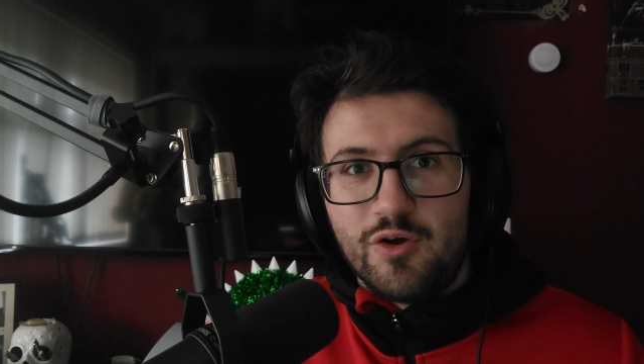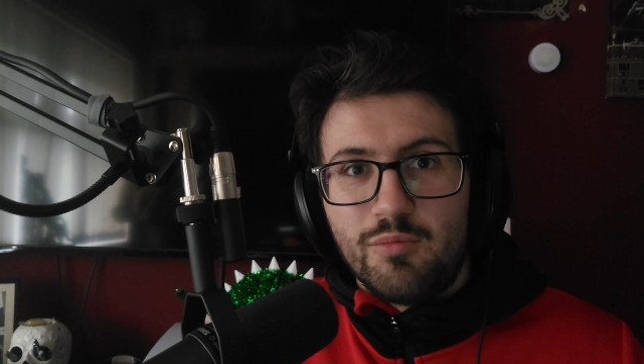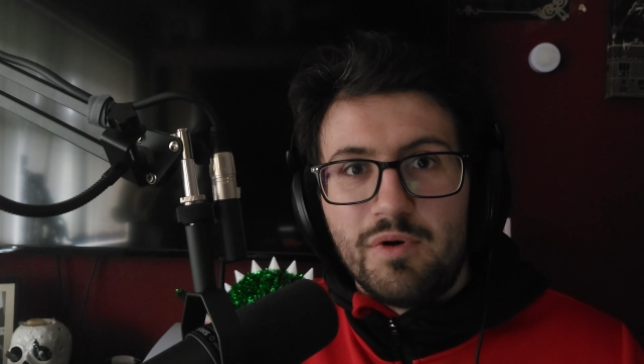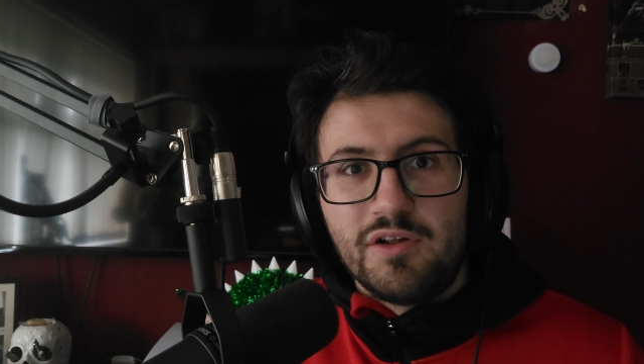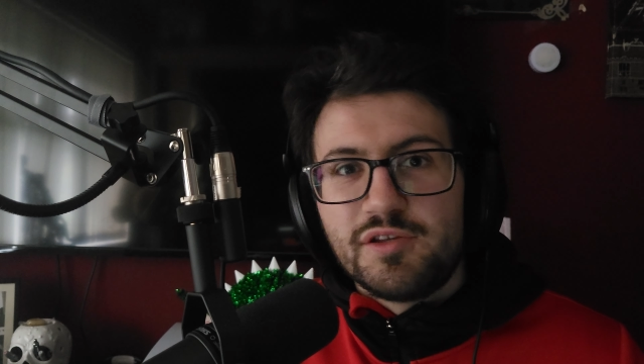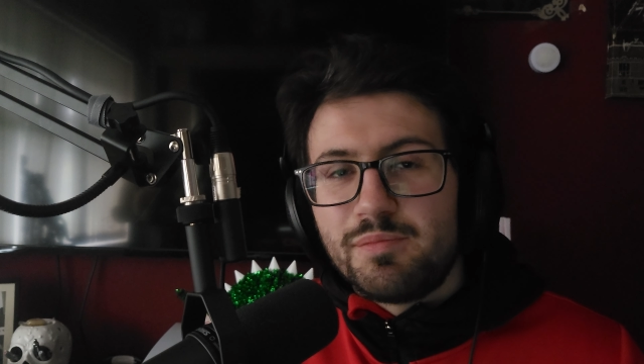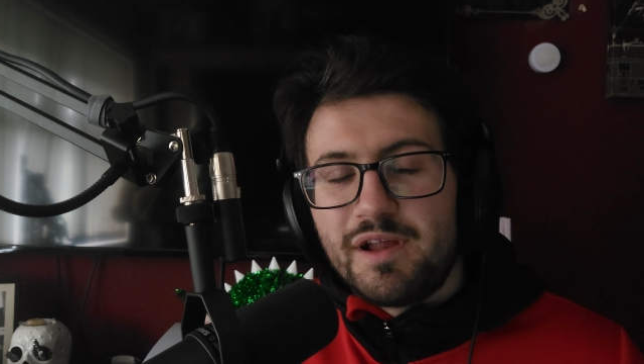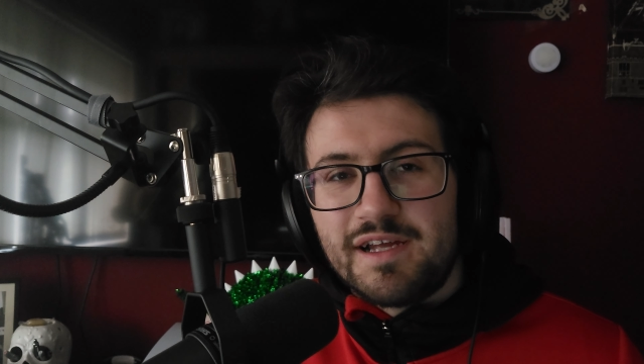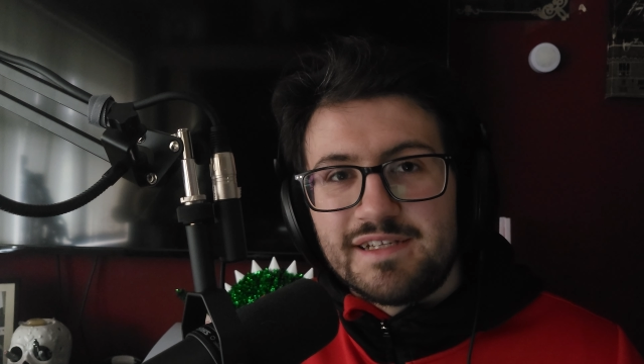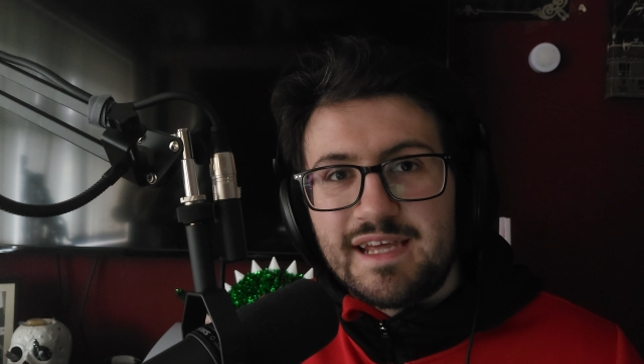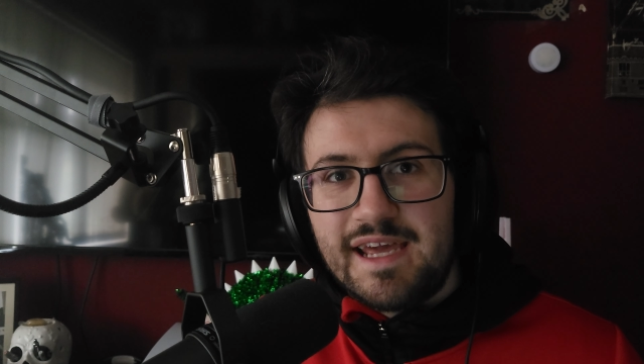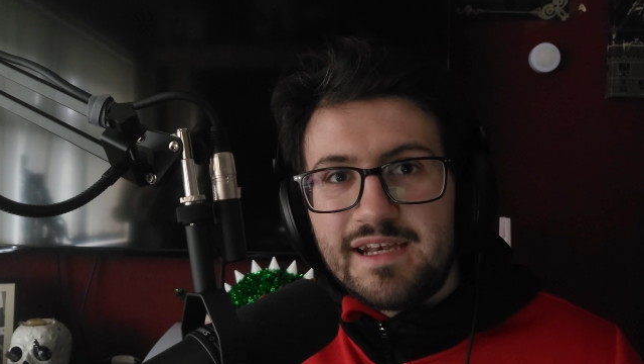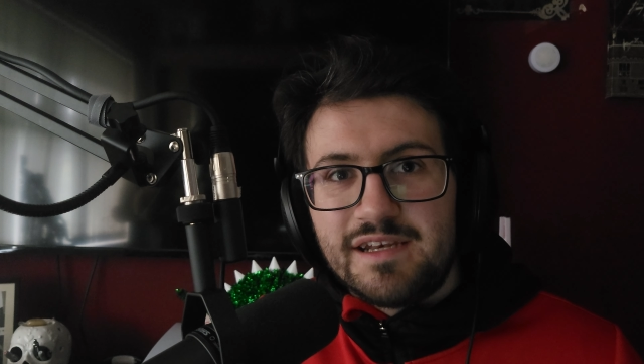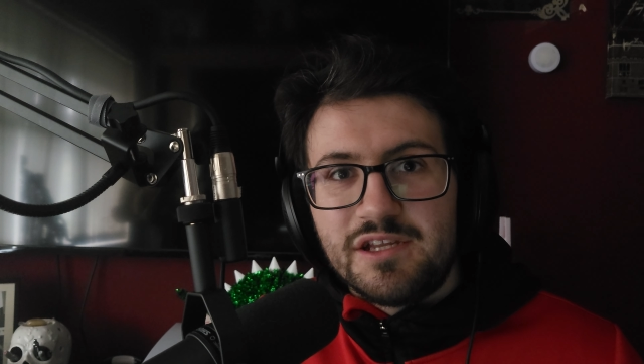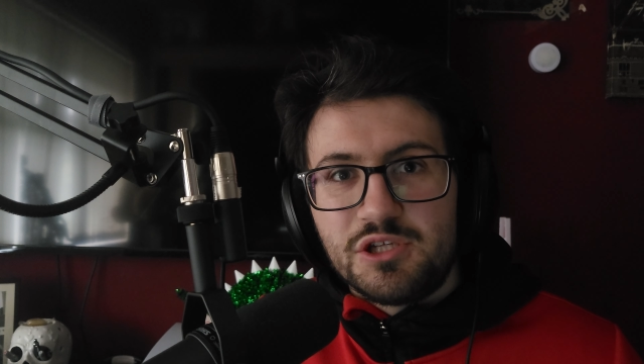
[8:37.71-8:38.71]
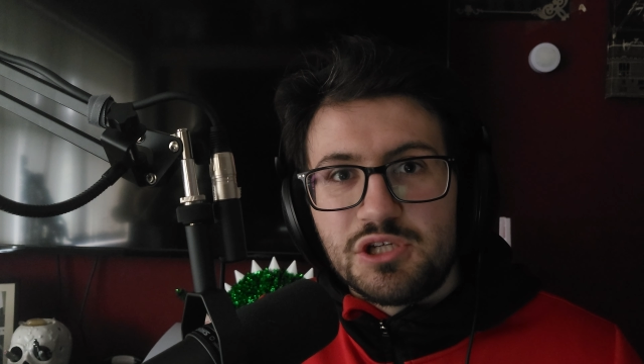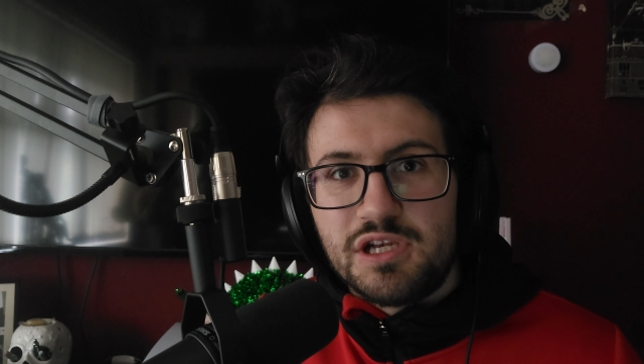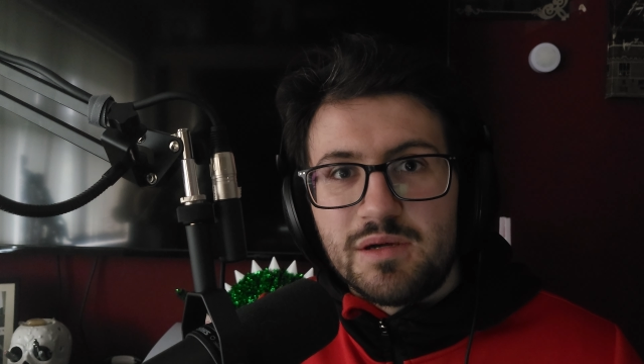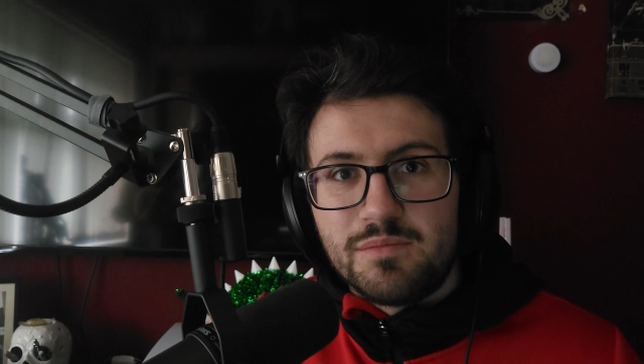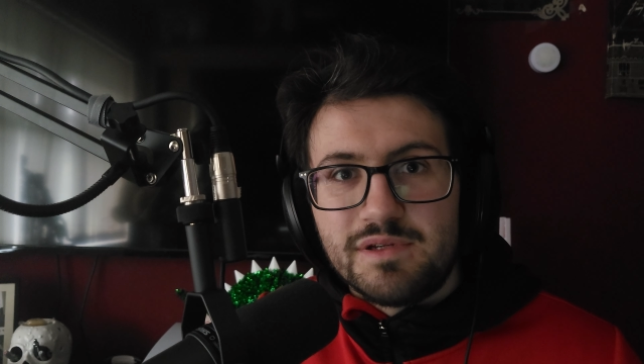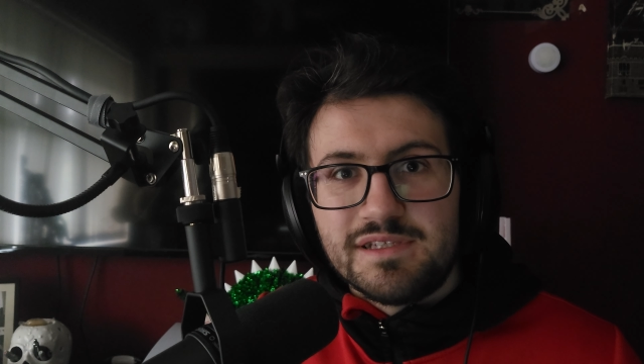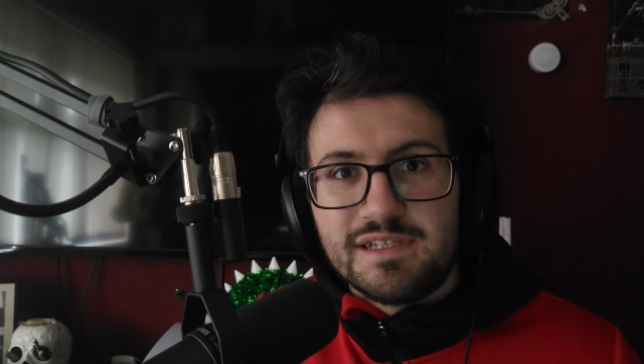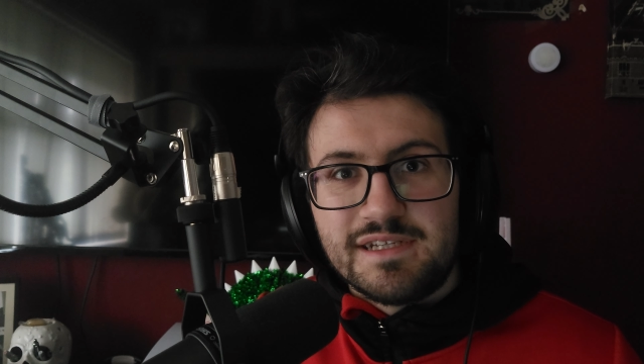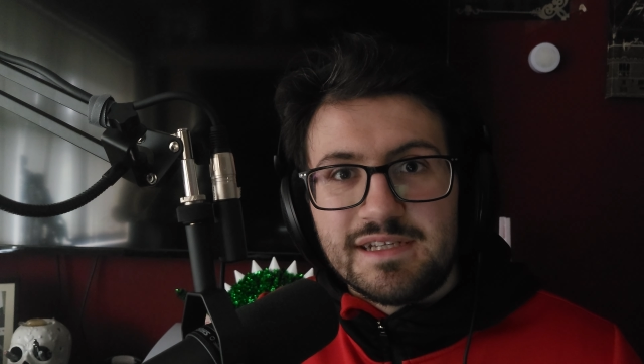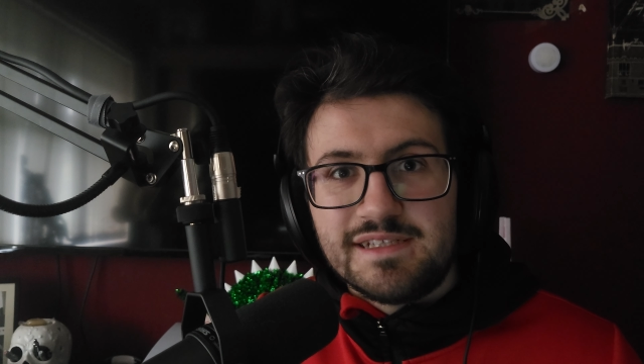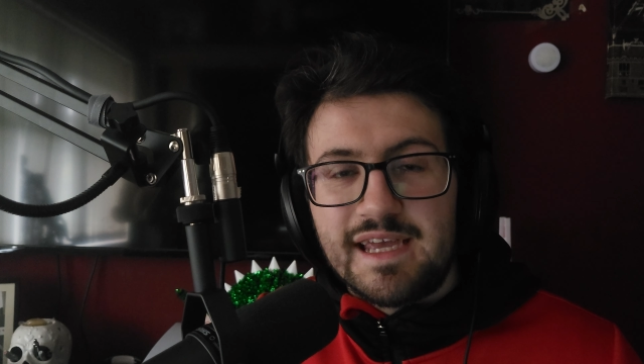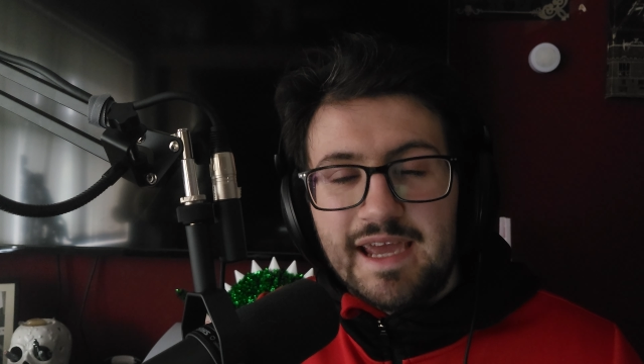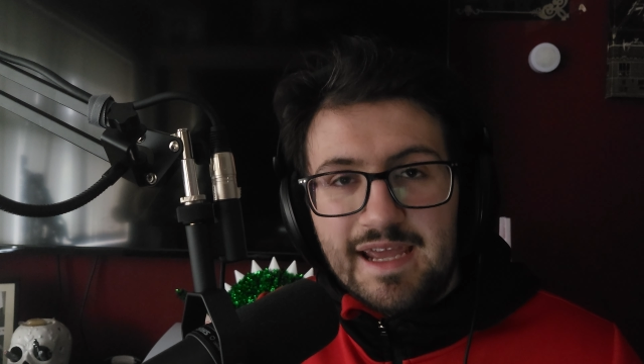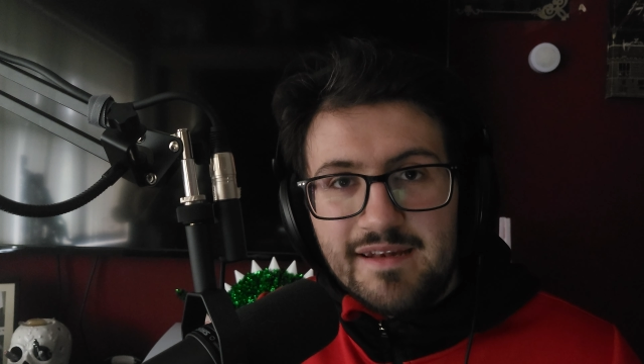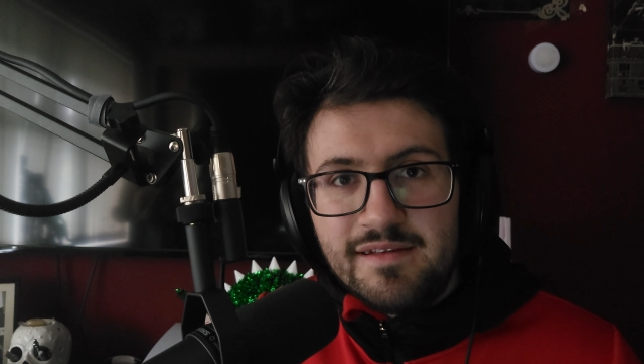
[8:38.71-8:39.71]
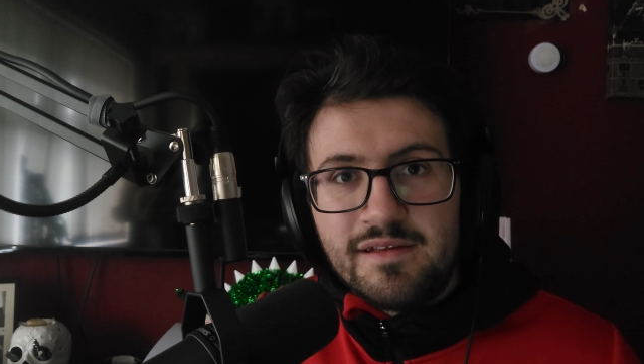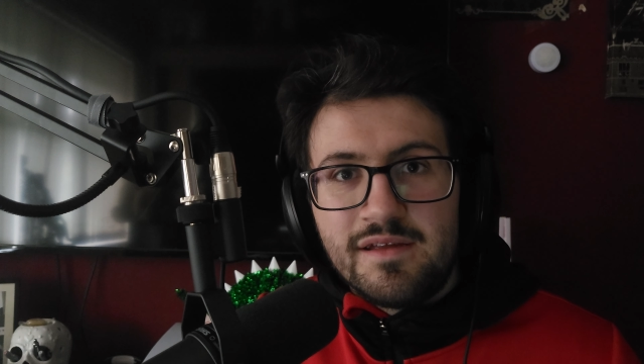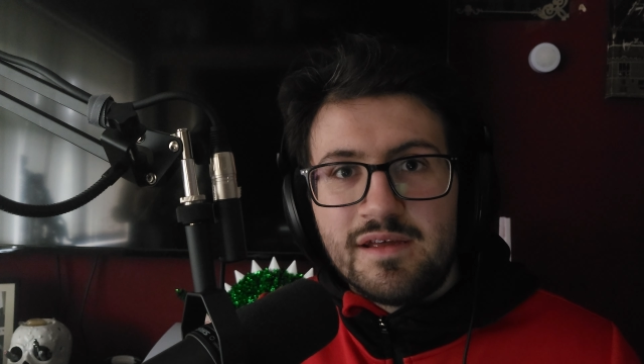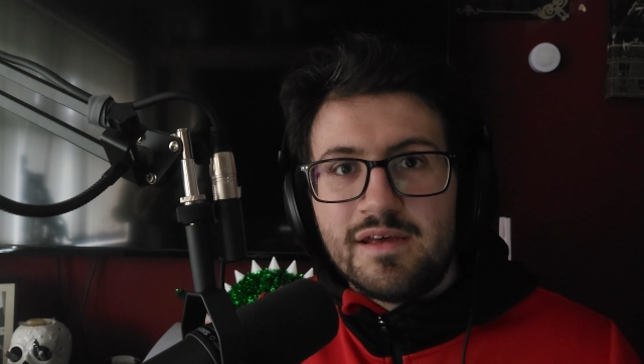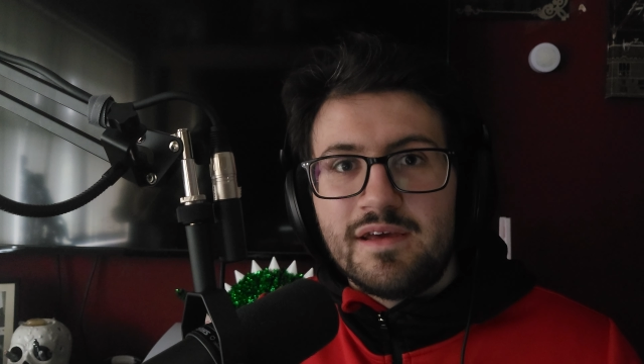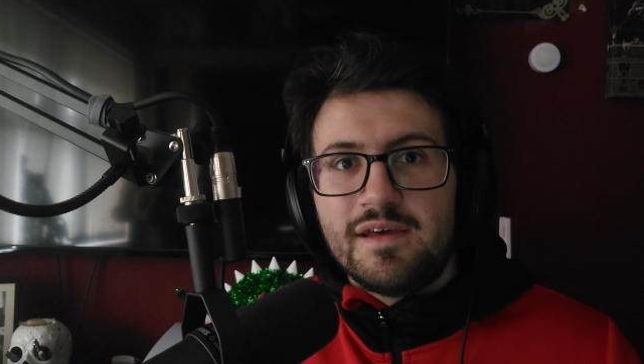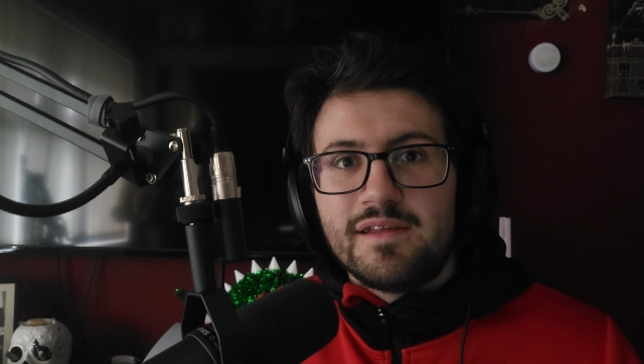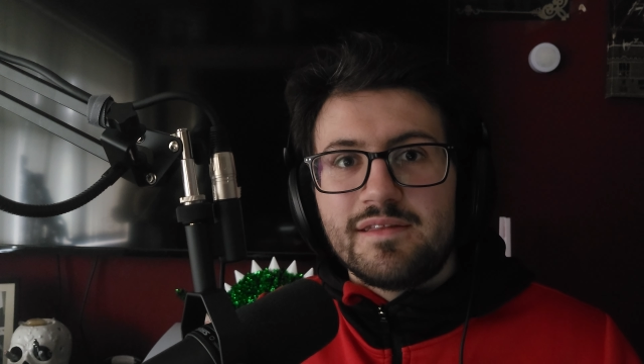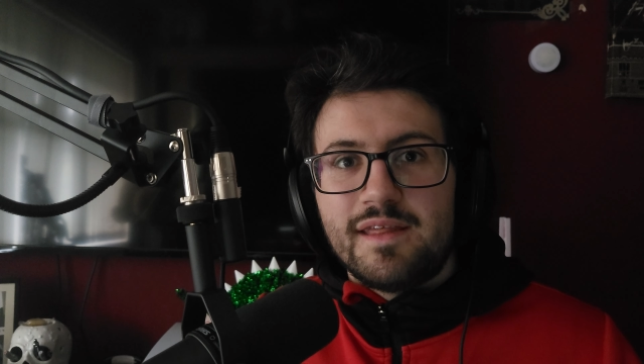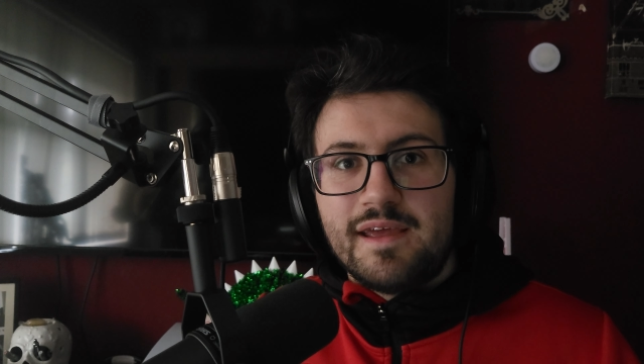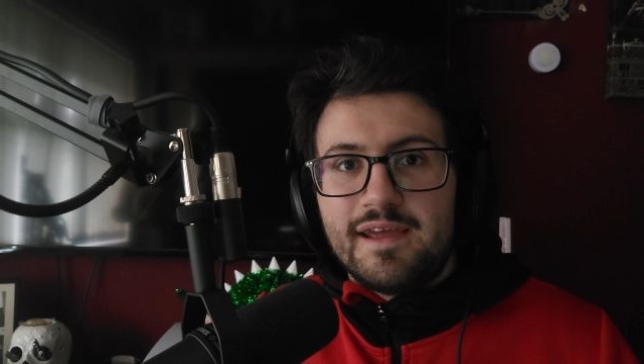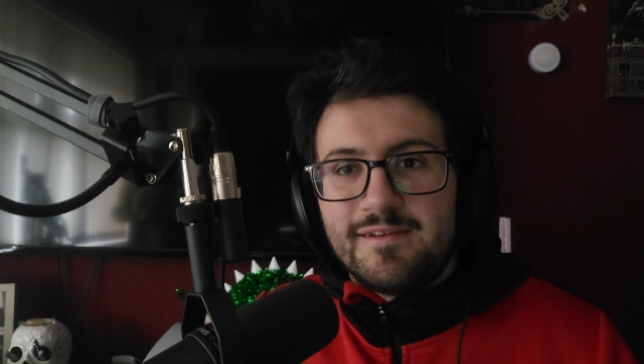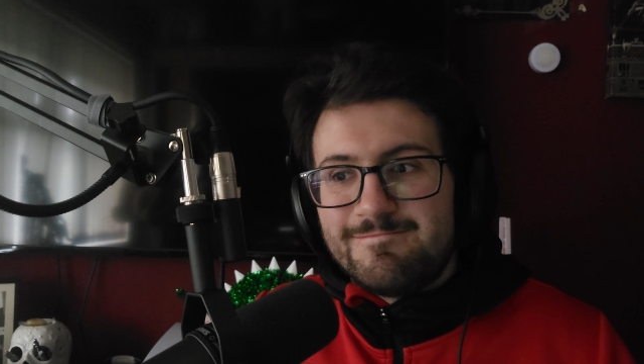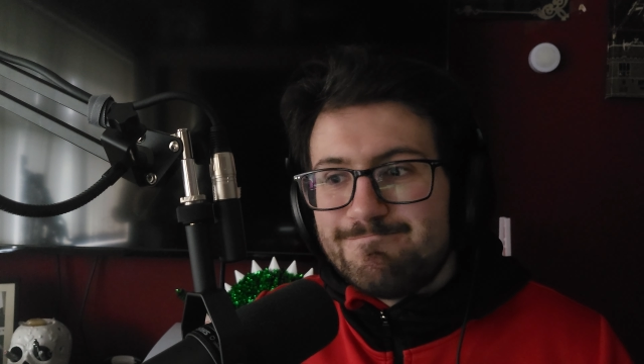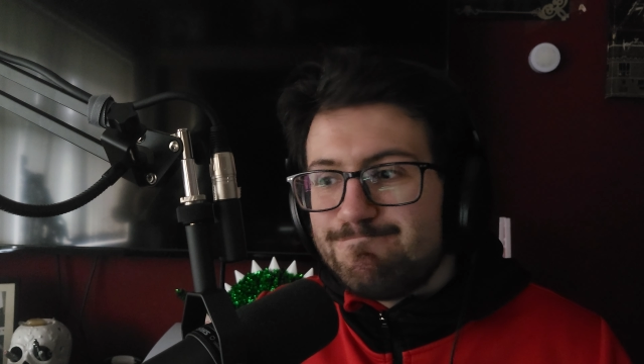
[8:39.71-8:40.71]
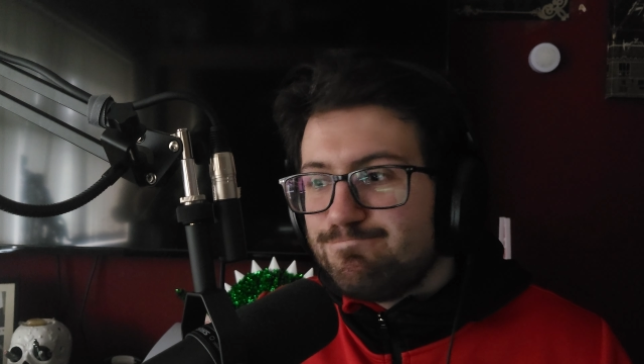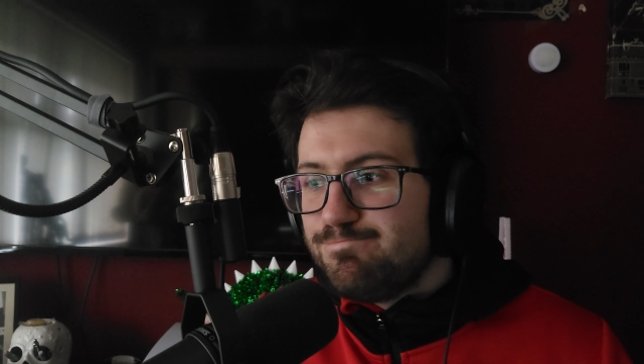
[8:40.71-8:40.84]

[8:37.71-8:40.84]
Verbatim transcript: multiply 10 digit numbers in his head, then